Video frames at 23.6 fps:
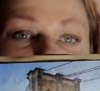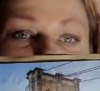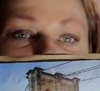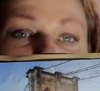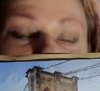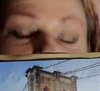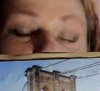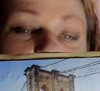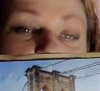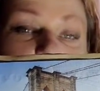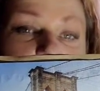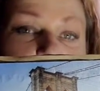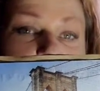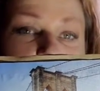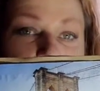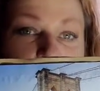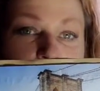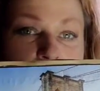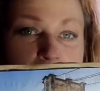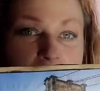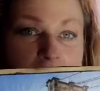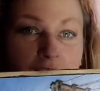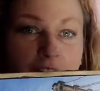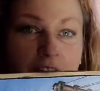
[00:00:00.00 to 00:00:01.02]
this is one of my
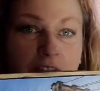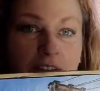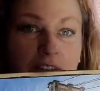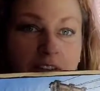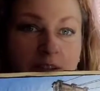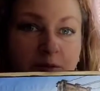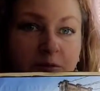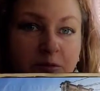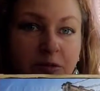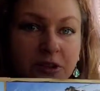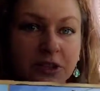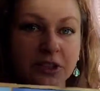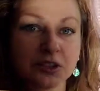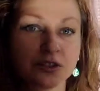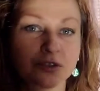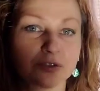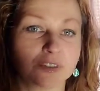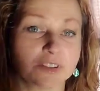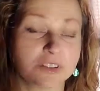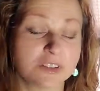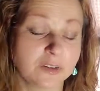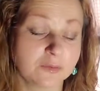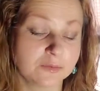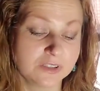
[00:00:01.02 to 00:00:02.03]
favorite bridge.
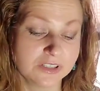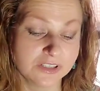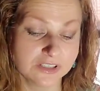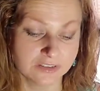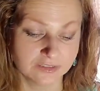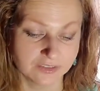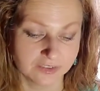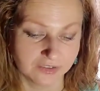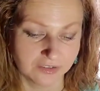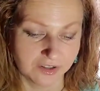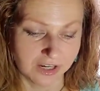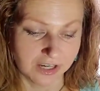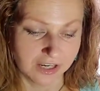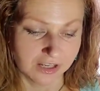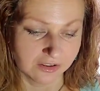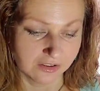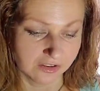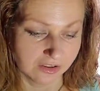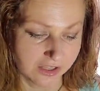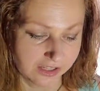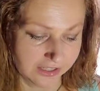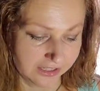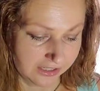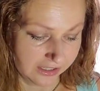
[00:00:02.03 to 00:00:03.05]
For some reason I really
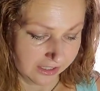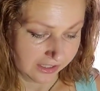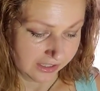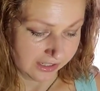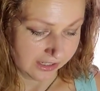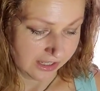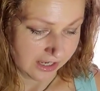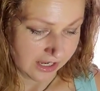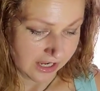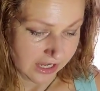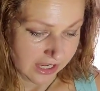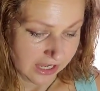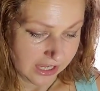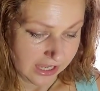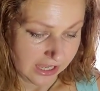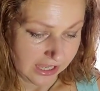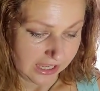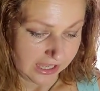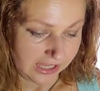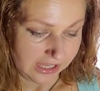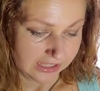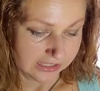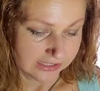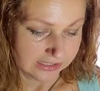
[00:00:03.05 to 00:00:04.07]
like it,
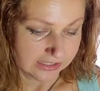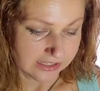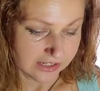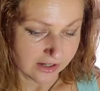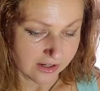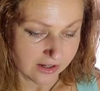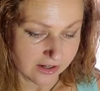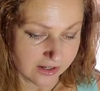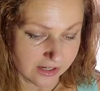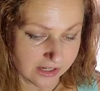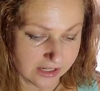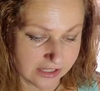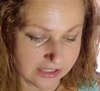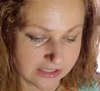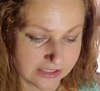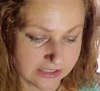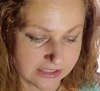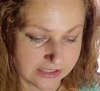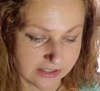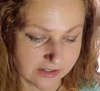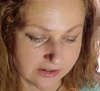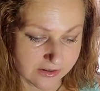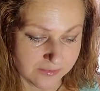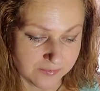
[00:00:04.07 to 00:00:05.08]
And
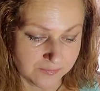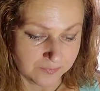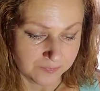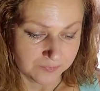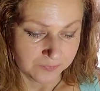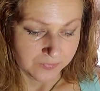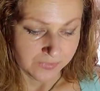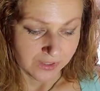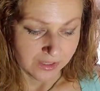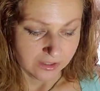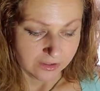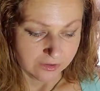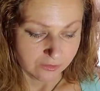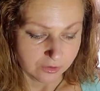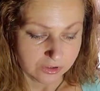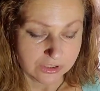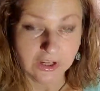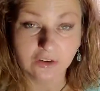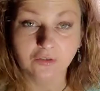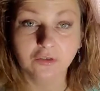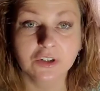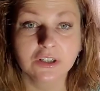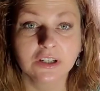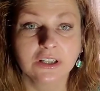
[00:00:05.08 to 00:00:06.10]
it's
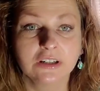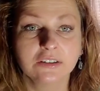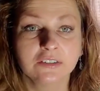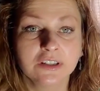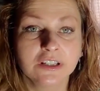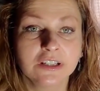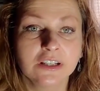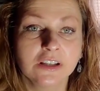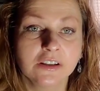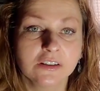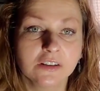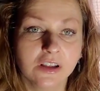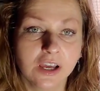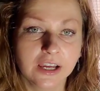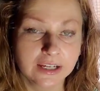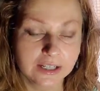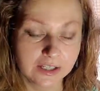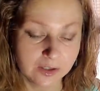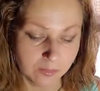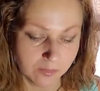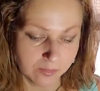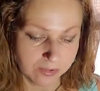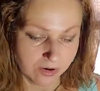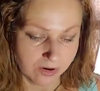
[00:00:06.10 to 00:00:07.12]
what I really
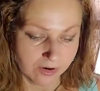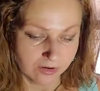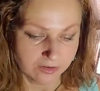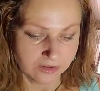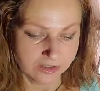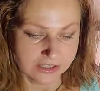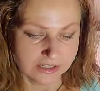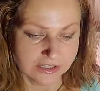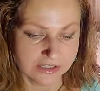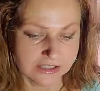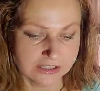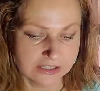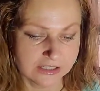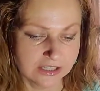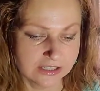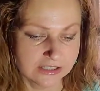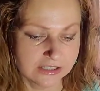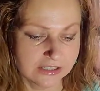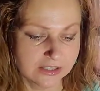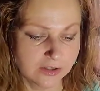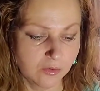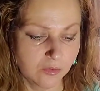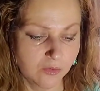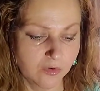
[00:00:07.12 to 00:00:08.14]
like about this,
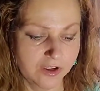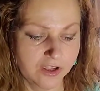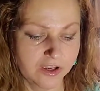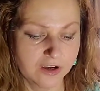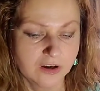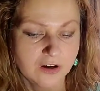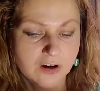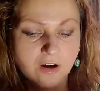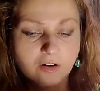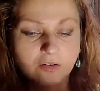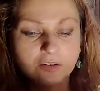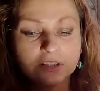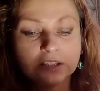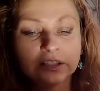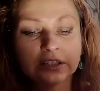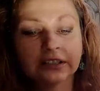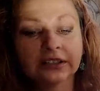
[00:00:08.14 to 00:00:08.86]
that's the way how it's